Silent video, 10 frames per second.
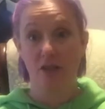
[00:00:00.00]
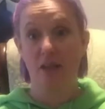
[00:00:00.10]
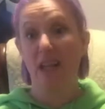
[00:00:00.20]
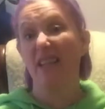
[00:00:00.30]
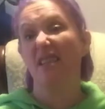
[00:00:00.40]
They're
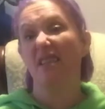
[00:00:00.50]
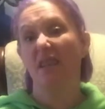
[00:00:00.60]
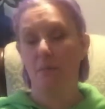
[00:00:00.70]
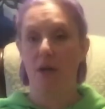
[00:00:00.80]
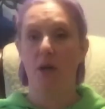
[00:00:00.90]
like the
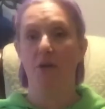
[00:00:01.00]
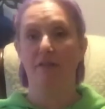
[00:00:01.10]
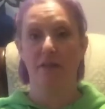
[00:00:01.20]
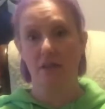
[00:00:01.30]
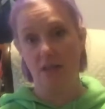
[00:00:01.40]
zip code of
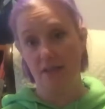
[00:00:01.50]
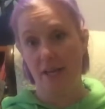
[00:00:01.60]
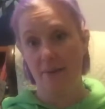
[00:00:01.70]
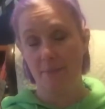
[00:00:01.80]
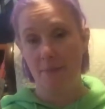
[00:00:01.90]
your tongue
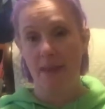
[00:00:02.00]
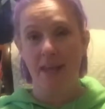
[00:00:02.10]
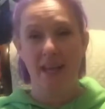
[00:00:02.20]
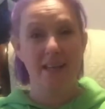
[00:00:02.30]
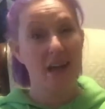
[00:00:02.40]
tie,
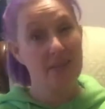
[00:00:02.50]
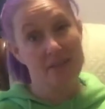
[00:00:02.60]
not the